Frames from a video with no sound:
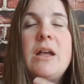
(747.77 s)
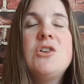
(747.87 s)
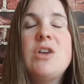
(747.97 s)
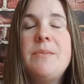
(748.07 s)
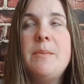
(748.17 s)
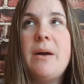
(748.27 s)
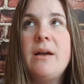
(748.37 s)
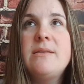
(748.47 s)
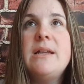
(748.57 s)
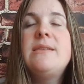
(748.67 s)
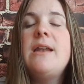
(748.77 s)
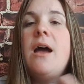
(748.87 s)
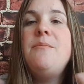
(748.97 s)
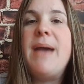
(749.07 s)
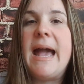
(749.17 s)
Shop the box. It's an
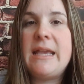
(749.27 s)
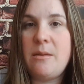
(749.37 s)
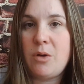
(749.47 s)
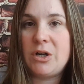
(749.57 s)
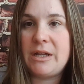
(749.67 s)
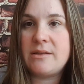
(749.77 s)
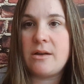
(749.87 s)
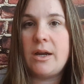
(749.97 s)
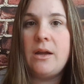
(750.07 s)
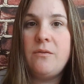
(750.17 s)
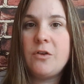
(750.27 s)
unpacking party. Sorry.